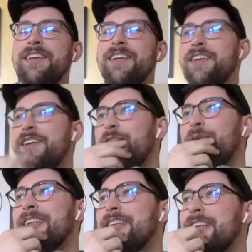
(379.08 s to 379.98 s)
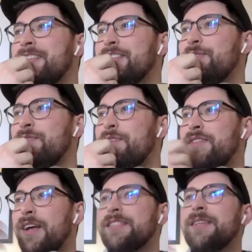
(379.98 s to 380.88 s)
you know it, it's you
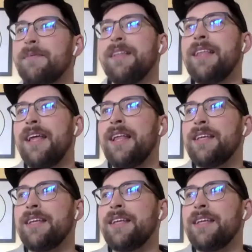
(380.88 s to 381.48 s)
you've done something that